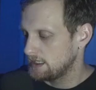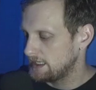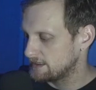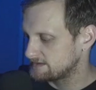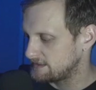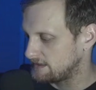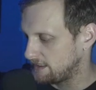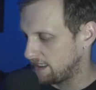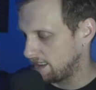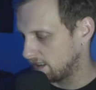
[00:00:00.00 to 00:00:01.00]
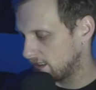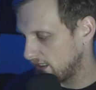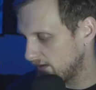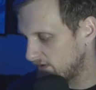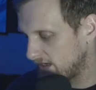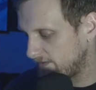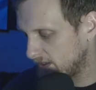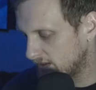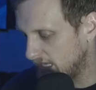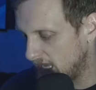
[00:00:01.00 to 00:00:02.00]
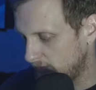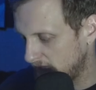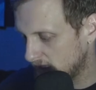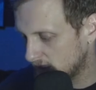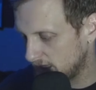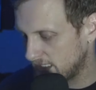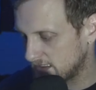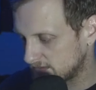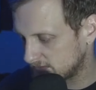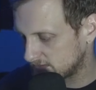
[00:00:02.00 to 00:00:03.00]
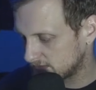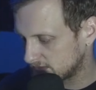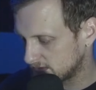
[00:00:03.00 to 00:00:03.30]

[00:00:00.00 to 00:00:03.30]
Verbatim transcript: Here's the thing, even if you're gaming on this